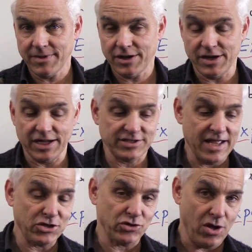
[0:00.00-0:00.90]
It connects
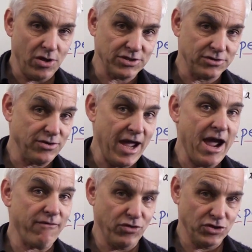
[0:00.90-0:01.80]
naturally also to
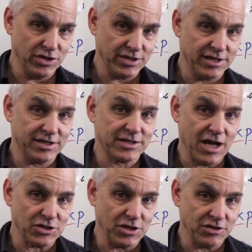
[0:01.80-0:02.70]
averages and
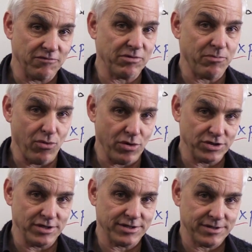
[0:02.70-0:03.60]
discussions of
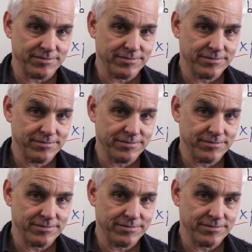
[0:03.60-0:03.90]
proportions.